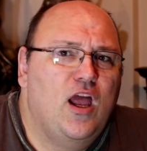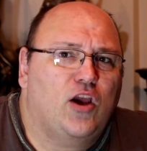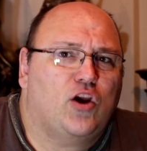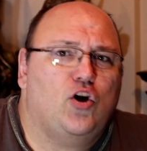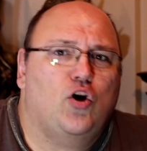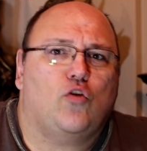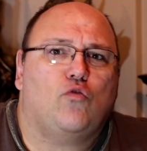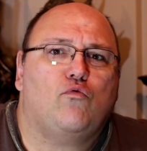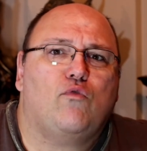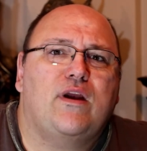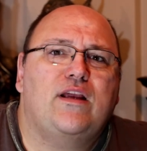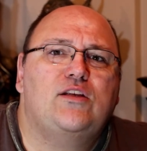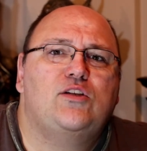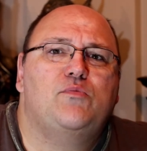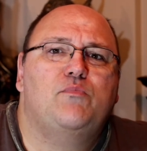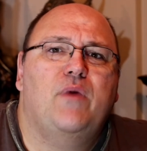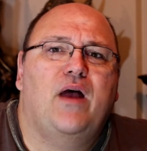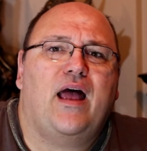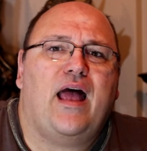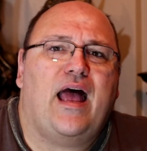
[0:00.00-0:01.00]

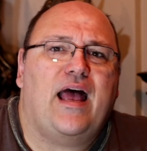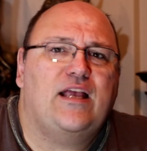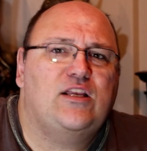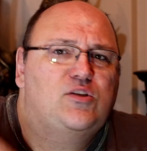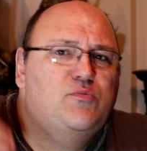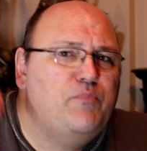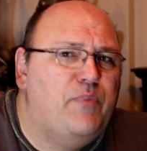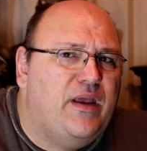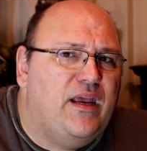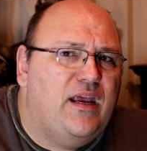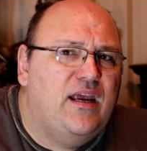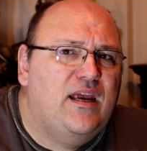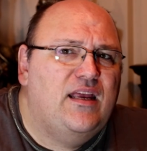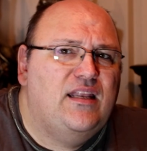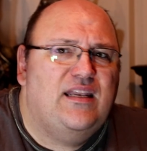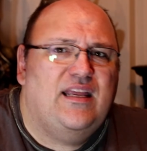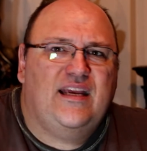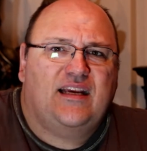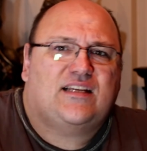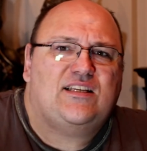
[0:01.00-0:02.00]
Charisma has
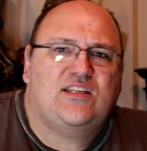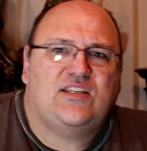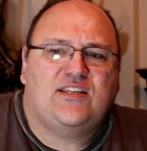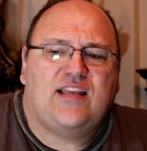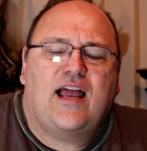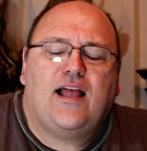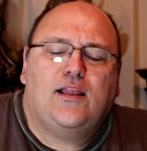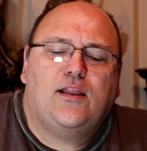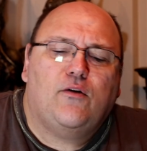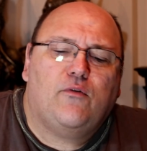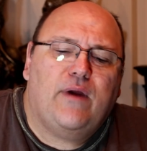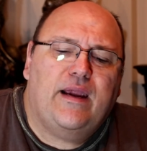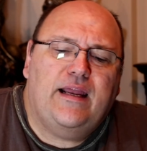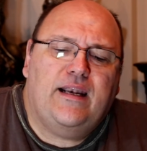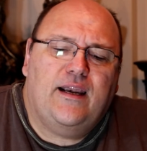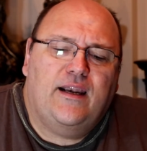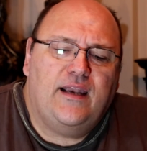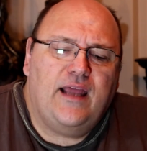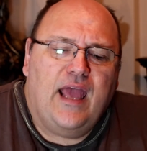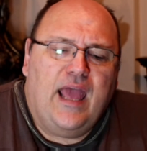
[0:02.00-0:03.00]
been
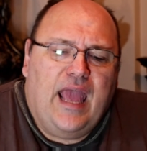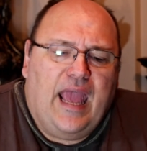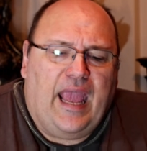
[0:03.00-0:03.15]
accelerated,